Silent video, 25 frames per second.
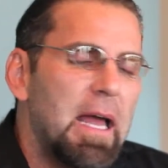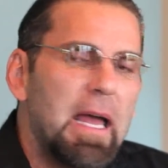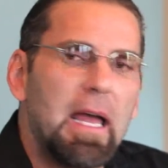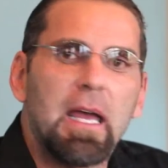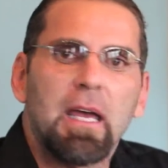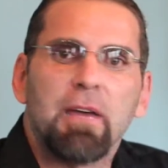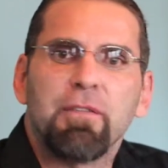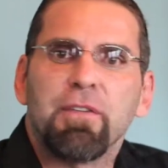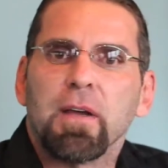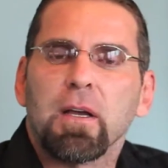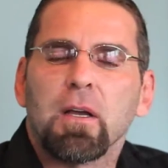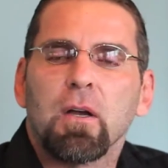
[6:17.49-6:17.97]

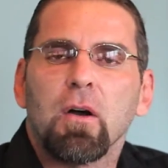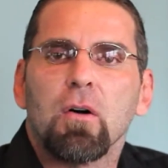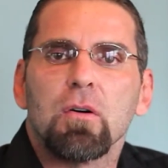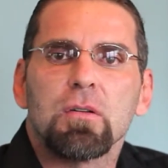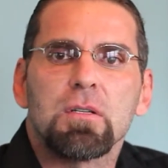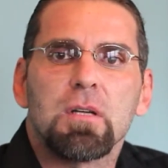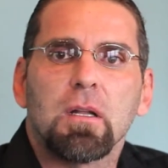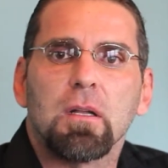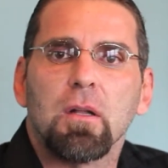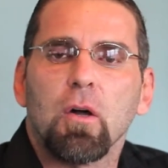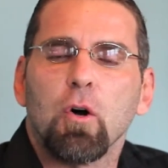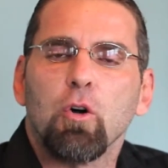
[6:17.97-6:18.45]
If it
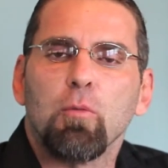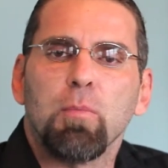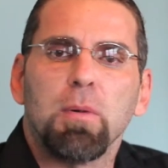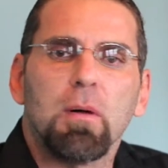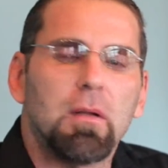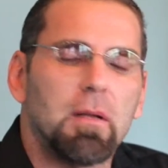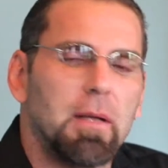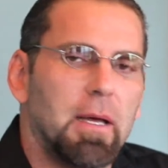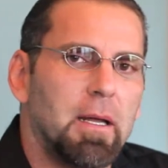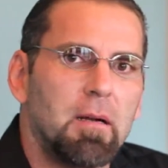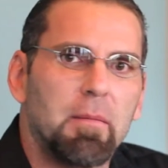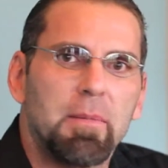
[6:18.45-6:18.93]
goes
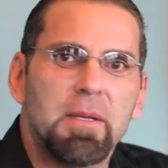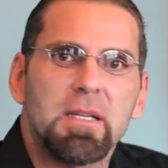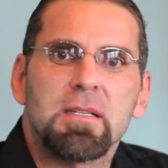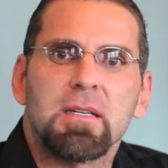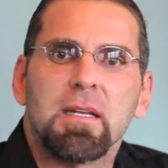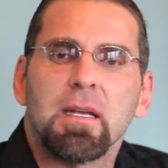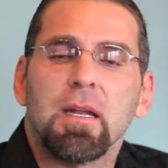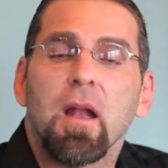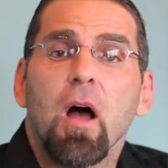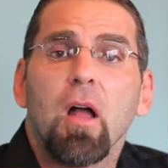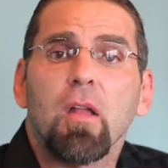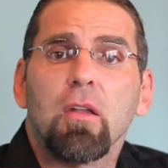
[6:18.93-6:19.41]
global, it'll be
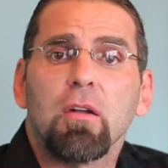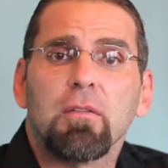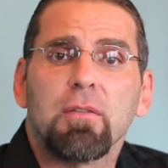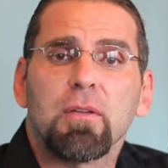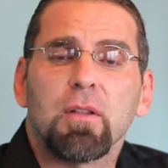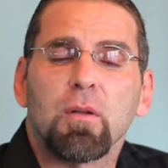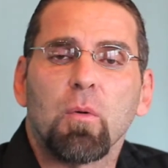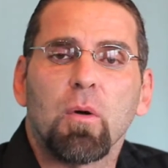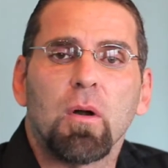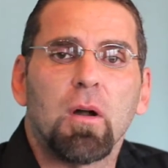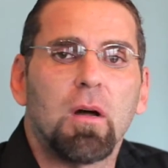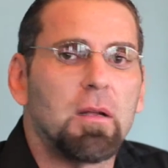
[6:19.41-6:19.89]
seen all over
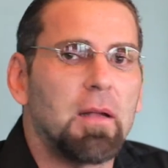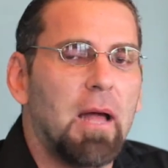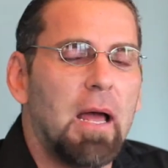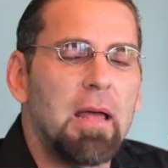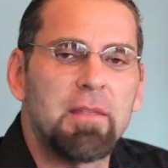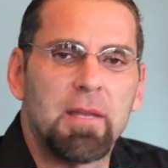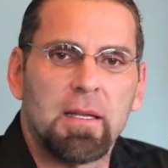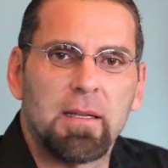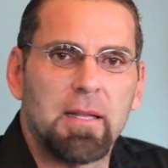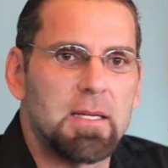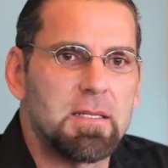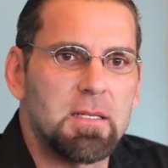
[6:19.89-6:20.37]
the world. I
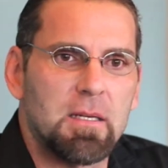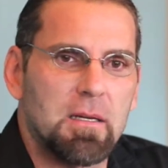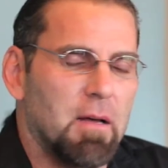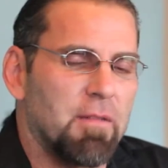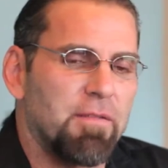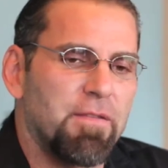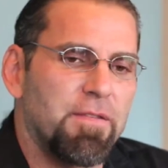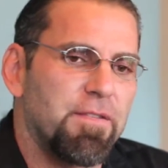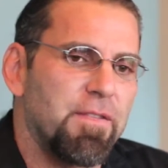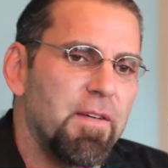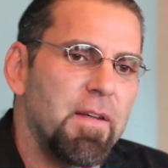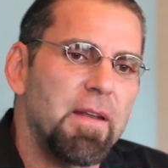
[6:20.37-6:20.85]
think that's a
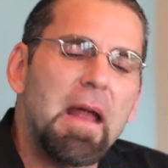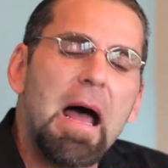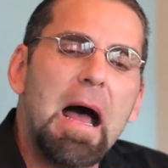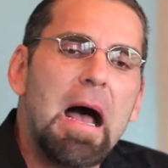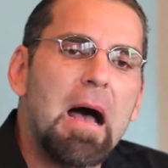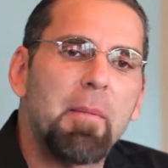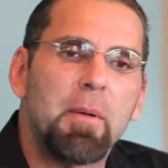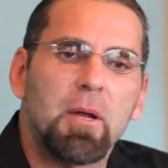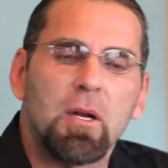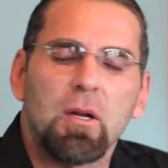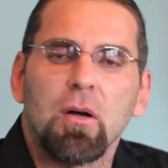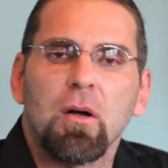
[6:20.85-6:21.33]

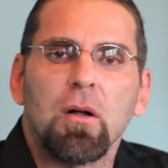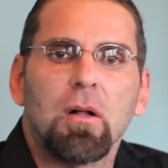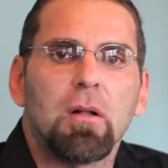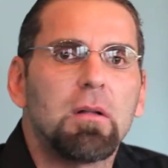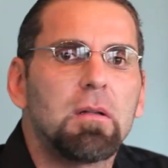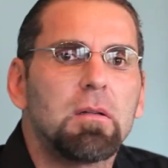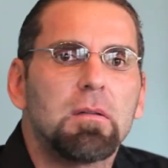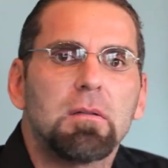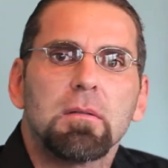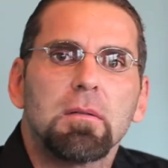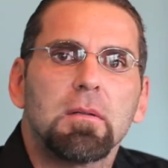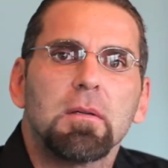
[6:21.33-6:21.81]
phenomenal
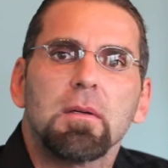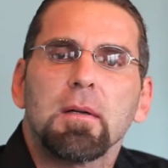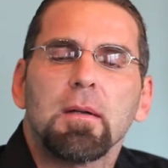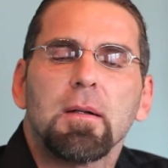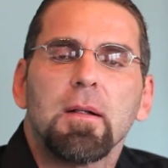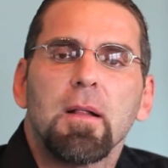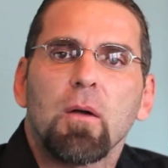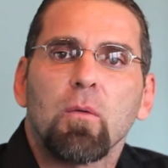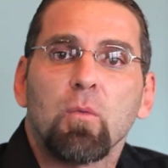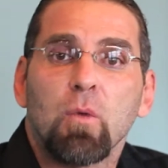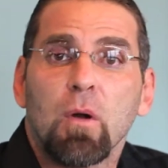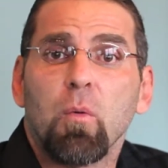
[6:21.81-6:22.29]

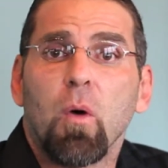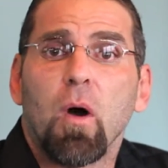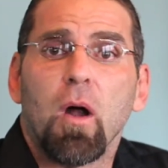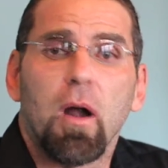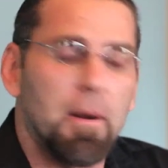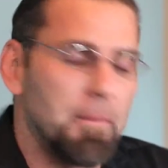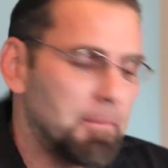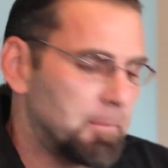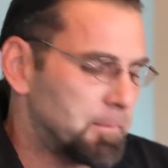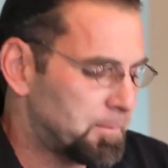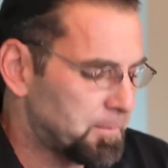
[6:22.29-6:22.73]
reward.